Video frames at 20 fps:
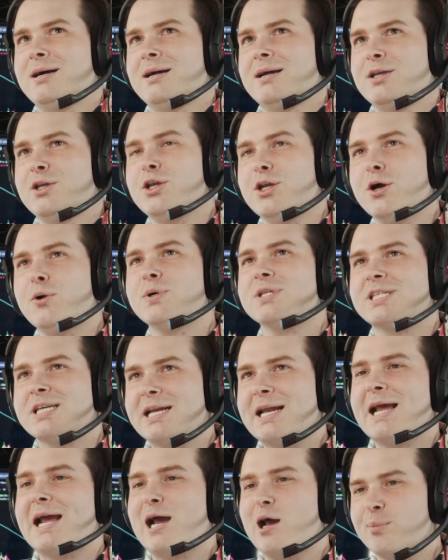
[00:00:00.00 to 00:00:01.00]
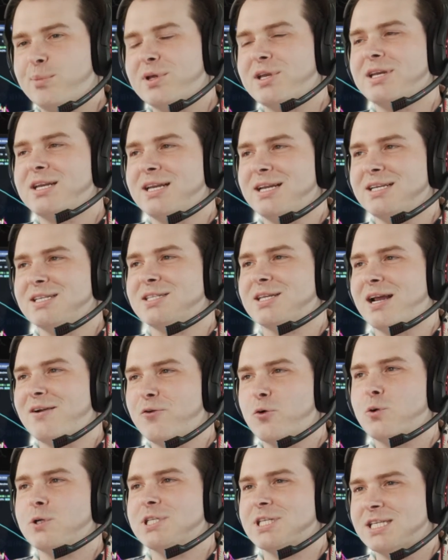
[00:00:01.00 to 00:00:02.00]
you know what's going to happen is
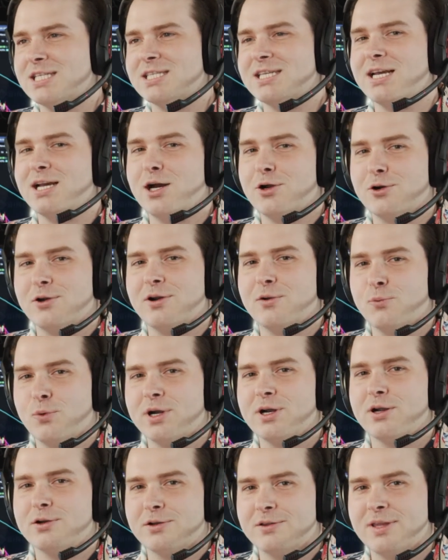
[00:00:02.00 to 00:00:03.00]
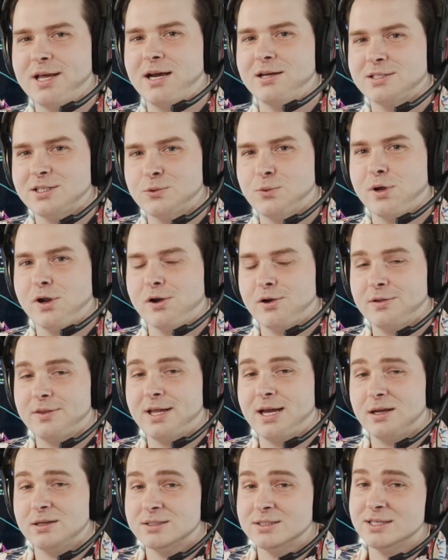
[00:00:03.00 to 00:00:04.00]
everyone's going to say 100, 100,000,
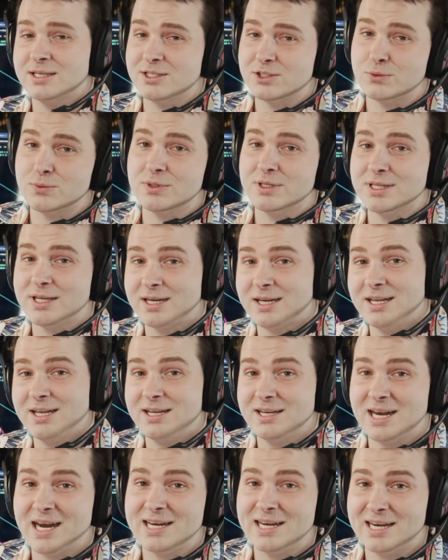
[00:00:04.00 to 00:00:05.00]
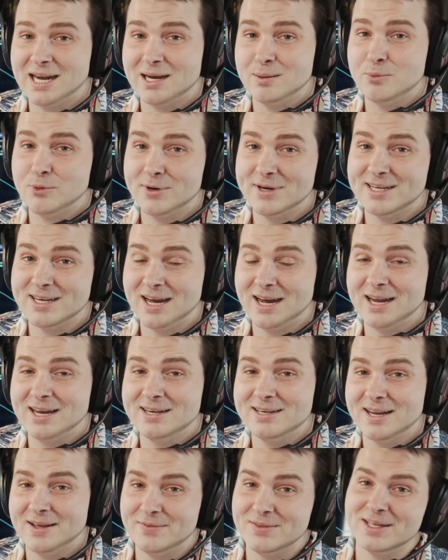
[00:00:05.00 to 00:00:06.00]
100,000, and it's really going to hit 99.9,
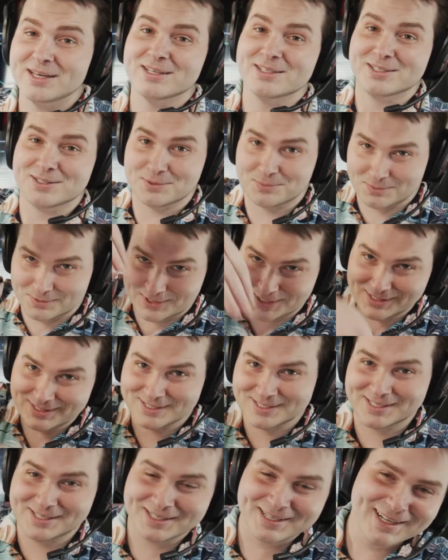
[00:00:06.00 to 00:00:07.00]
and then because